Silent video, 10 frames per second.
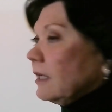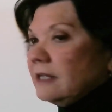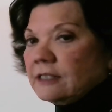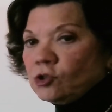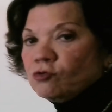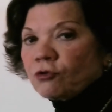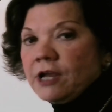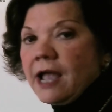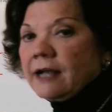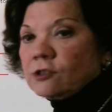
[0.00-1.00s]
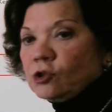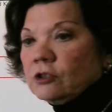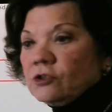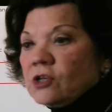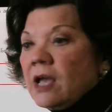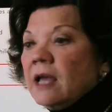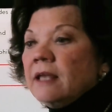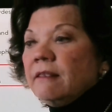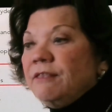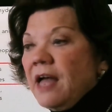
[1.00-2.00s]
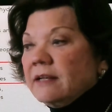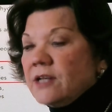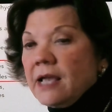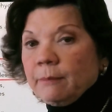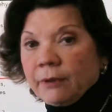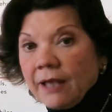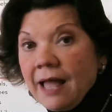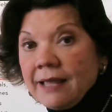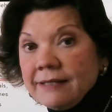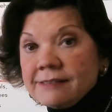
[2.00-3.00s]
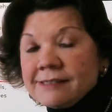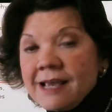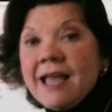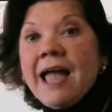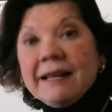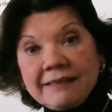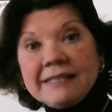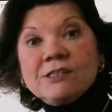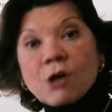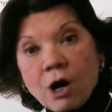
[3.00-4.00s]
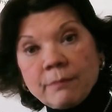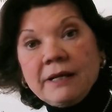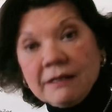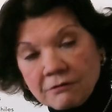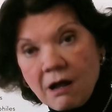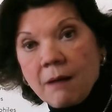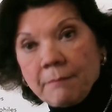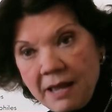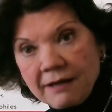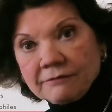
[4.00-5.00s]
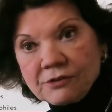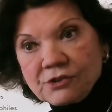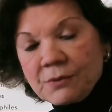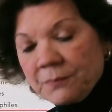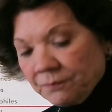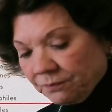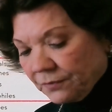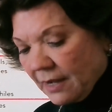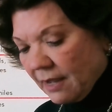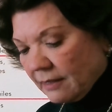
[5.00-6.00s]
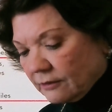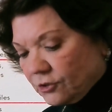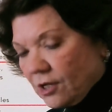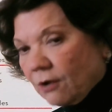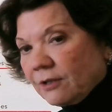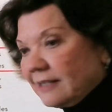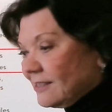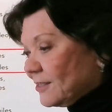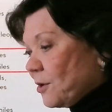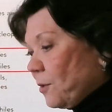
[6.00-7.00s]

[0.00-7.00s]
addition reactions that take place at these carbonyl compounds. So let's go